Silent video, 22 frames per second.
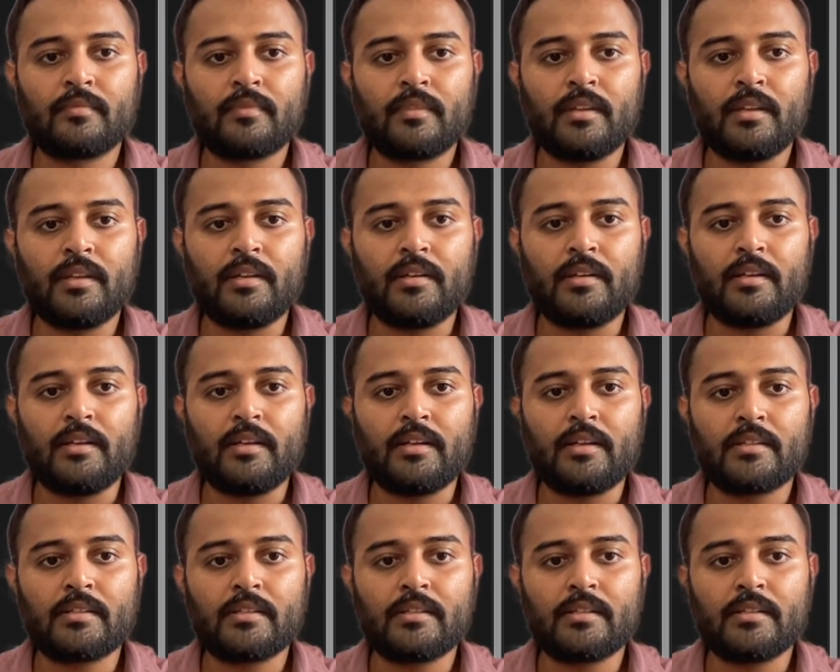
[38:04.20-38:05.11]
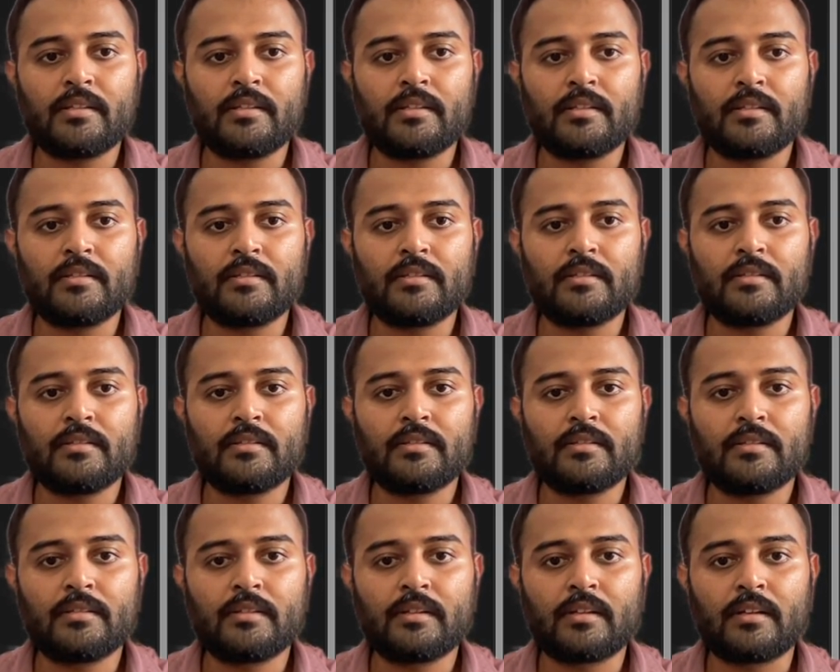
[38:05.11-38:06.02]
It takes in
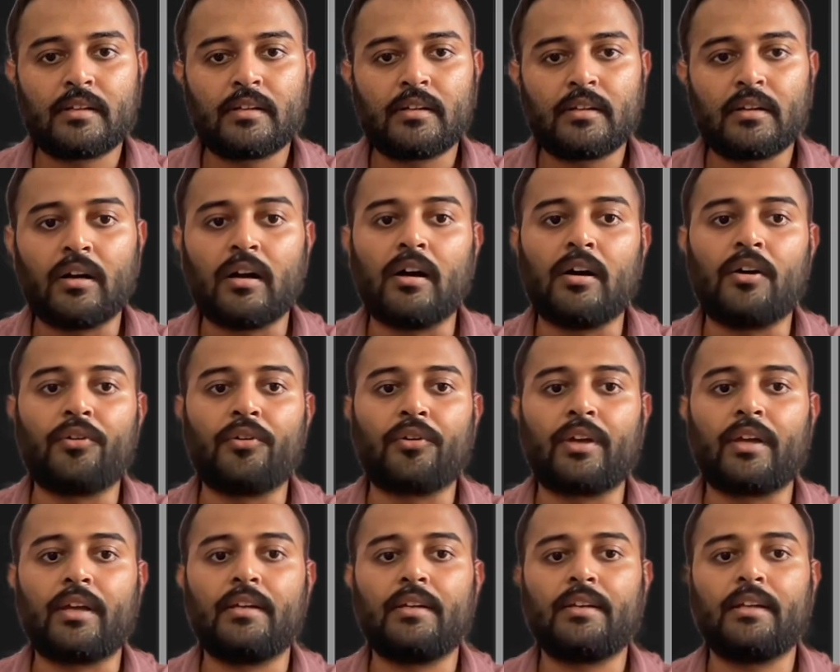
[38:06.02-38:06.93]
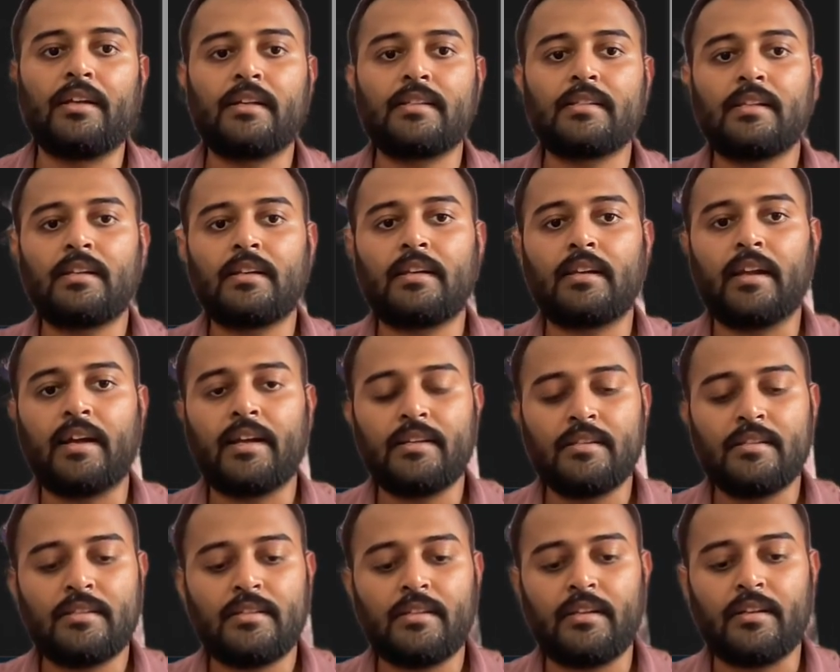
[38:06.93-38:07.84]
okay, it takes in
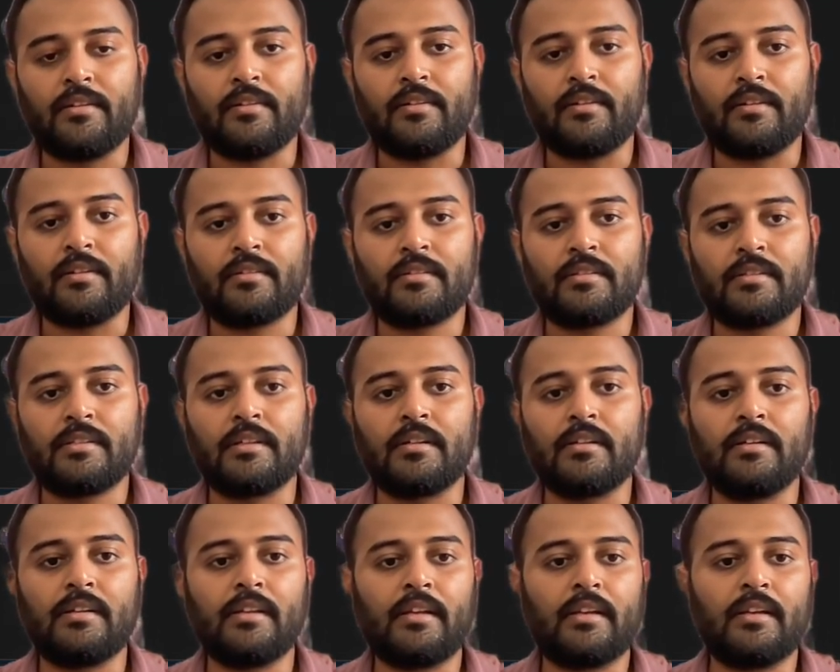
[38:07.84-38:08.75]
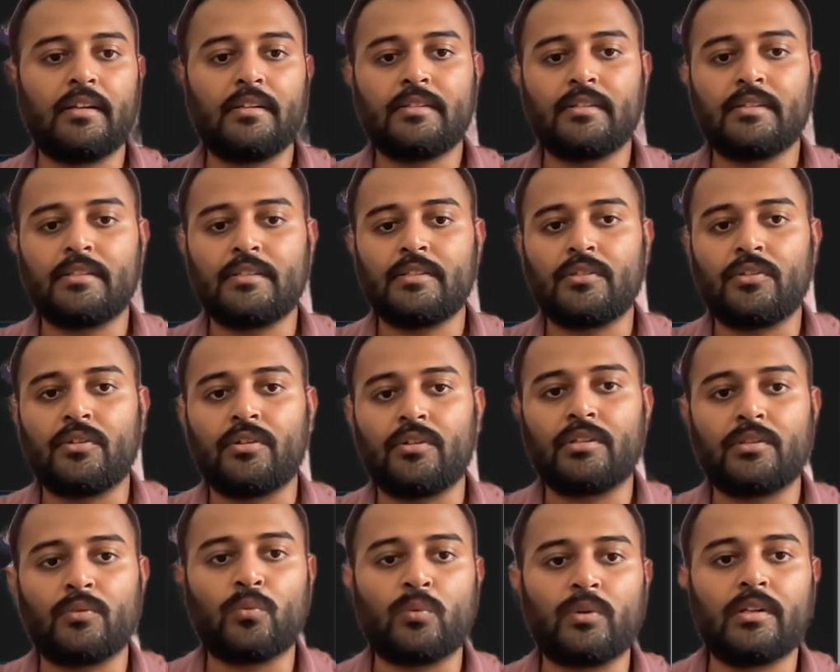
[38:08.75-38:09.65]
client secret. Single tenant is
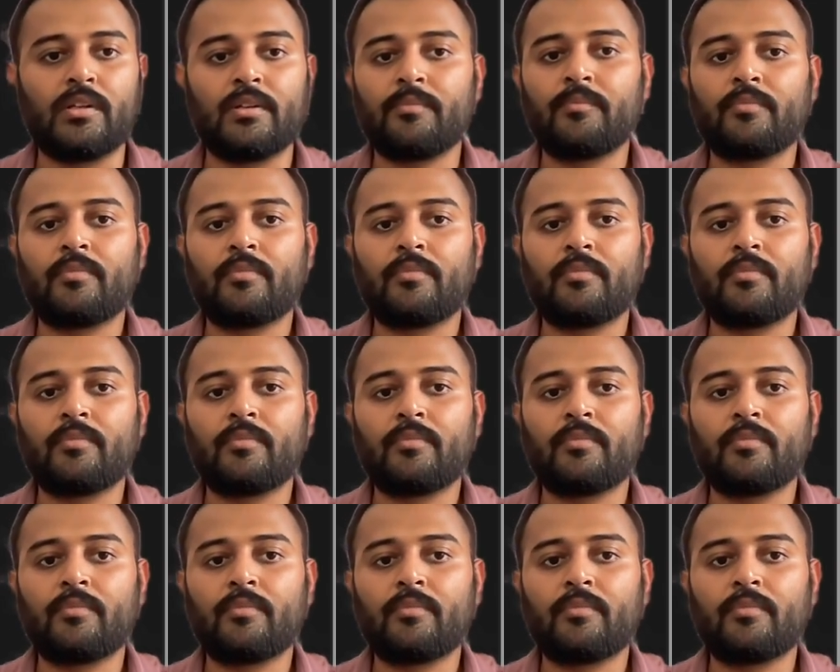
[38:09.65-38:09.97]
not the one.